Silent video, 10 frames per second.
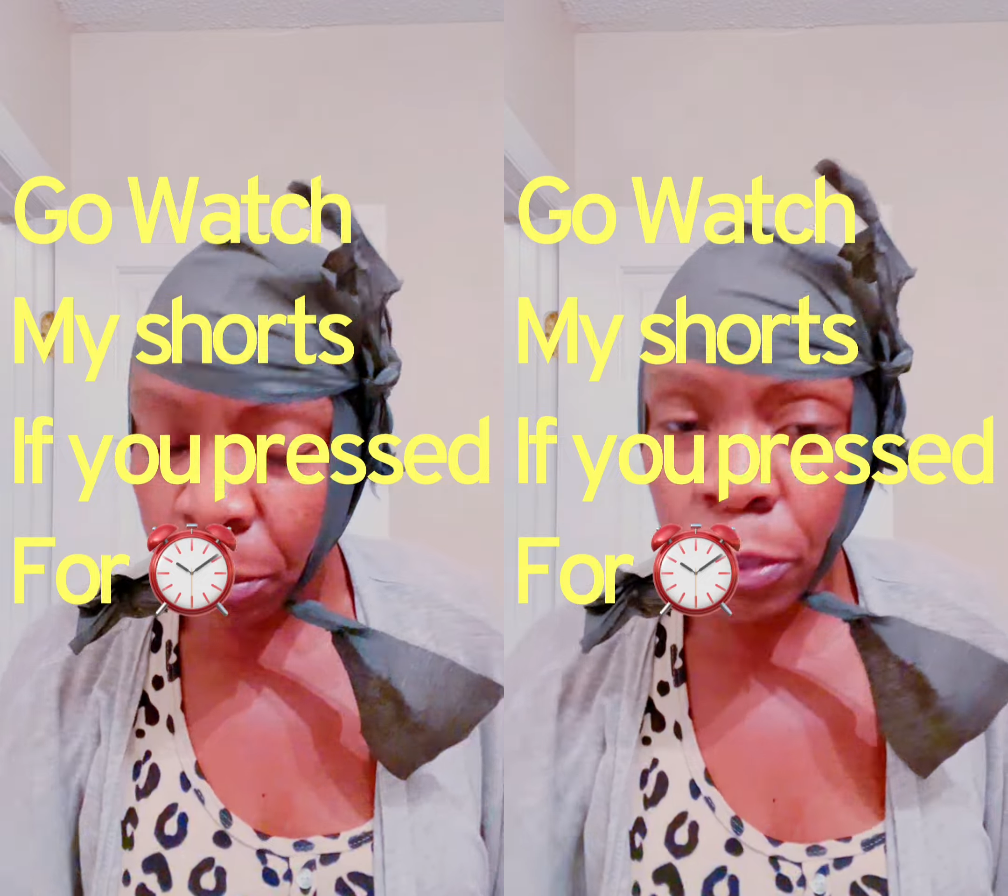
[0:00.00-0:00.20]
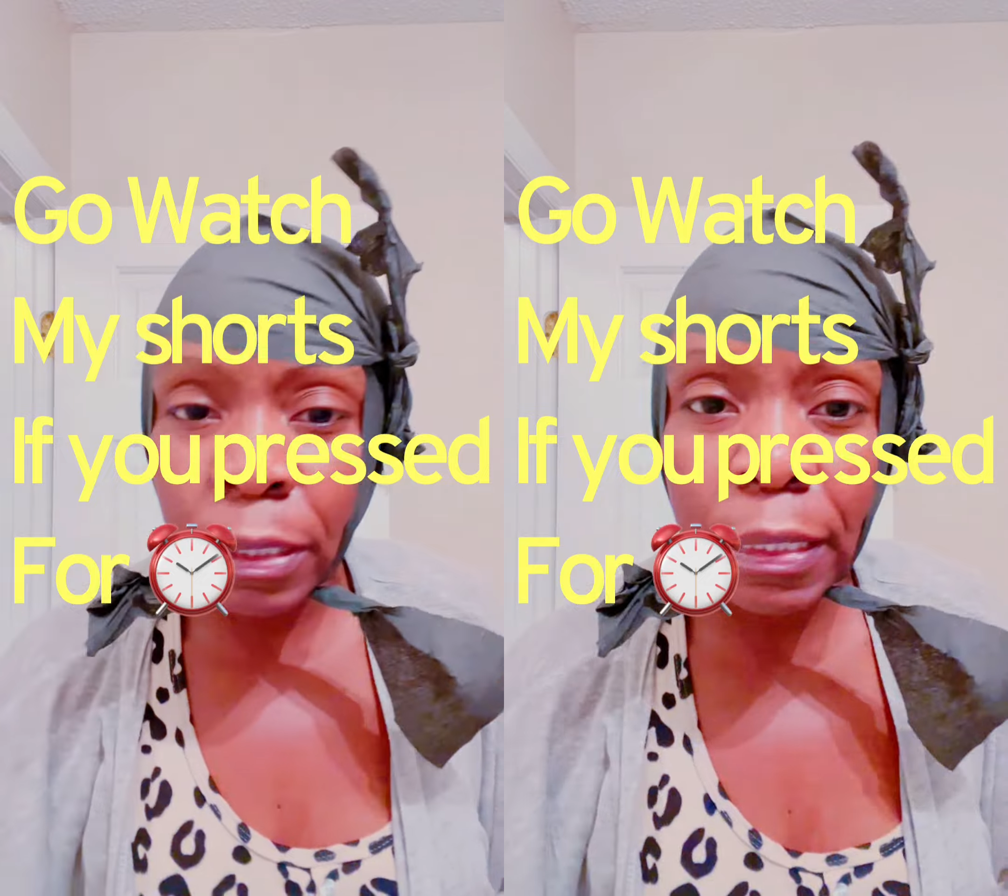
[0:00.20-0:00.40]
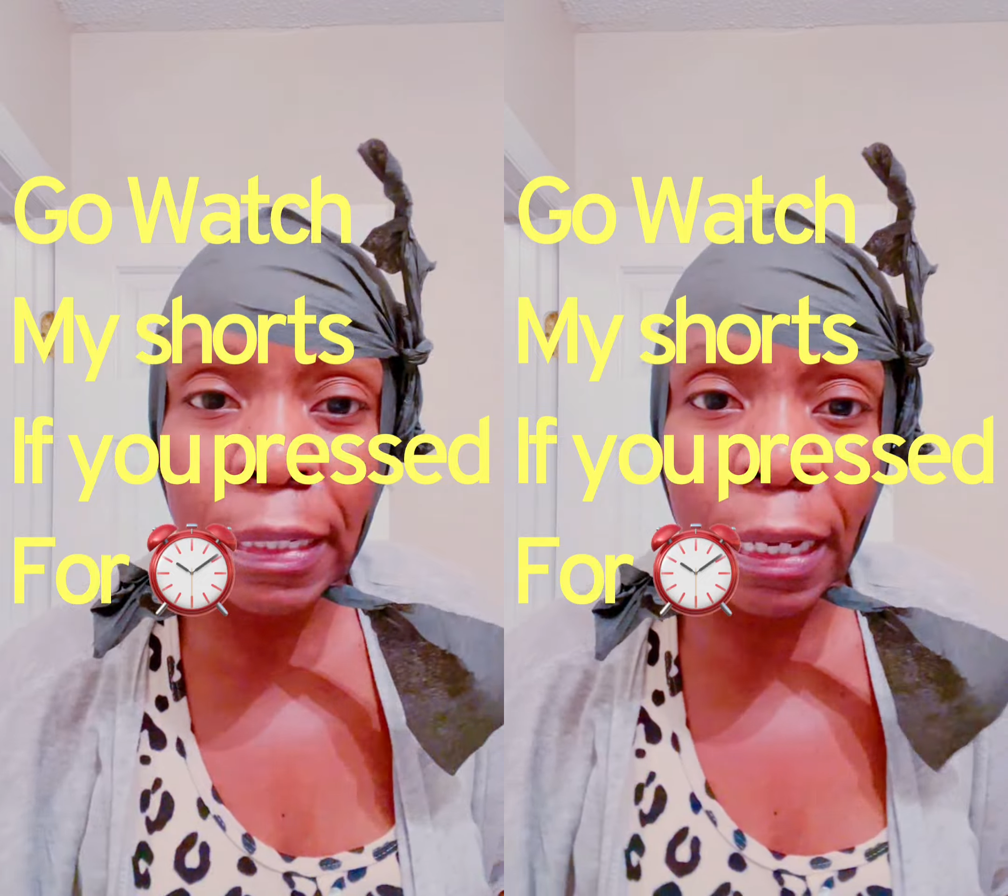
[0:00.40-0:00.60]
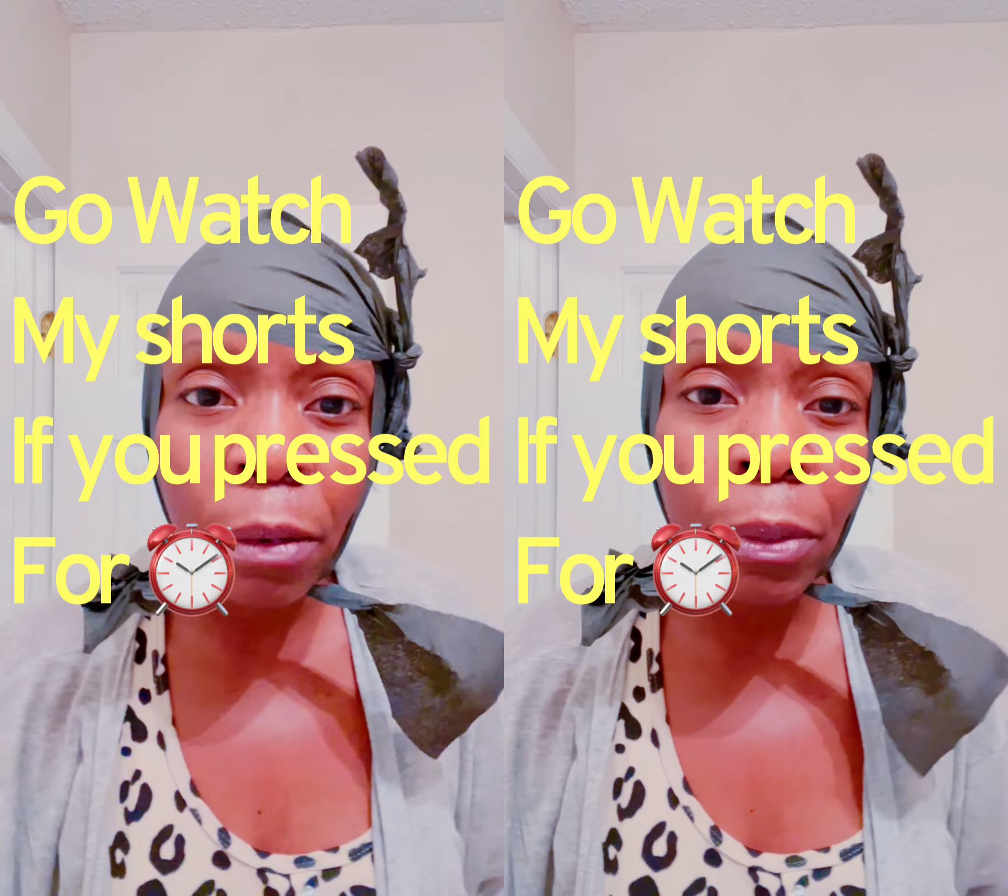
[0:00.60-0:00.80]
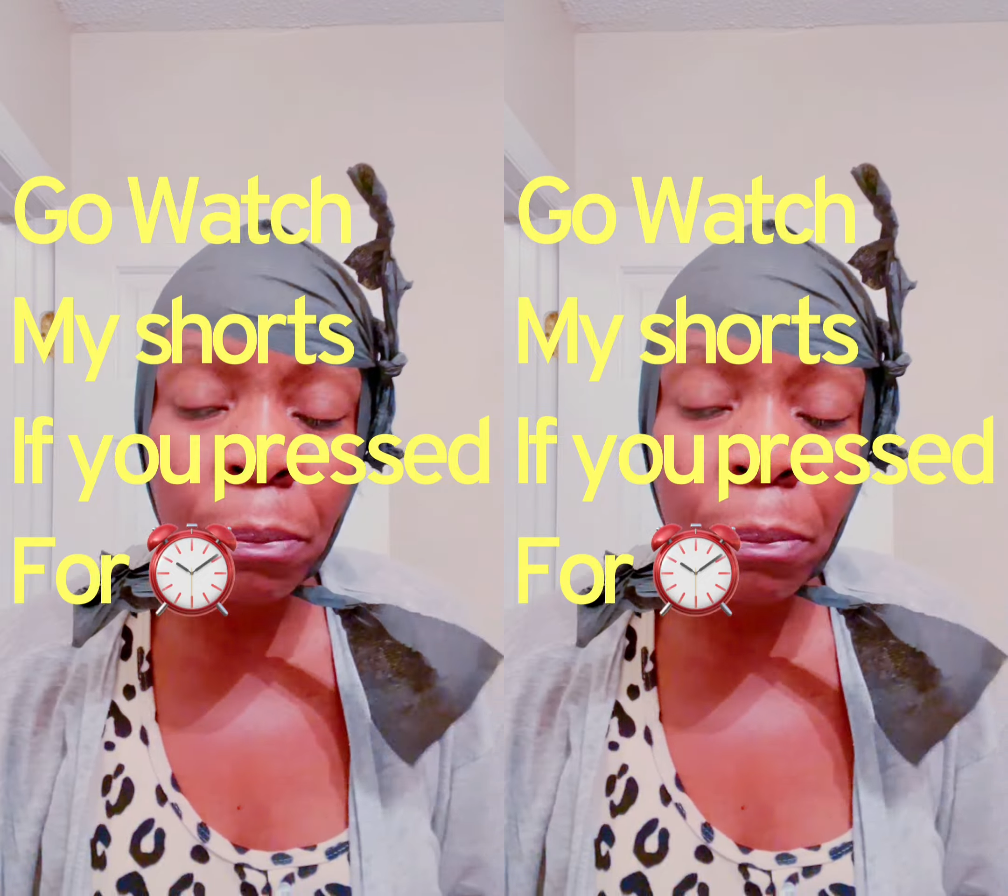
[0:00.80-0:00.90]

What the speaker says: Most of the time with a